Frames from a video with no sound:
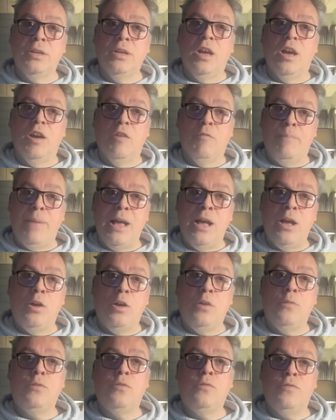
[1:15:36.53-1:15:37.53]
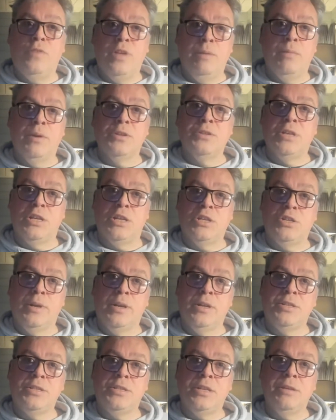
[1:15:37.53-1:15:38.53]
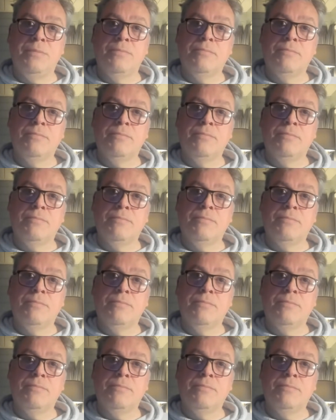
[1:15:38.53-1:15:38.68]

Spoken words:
of powerful female sexuality.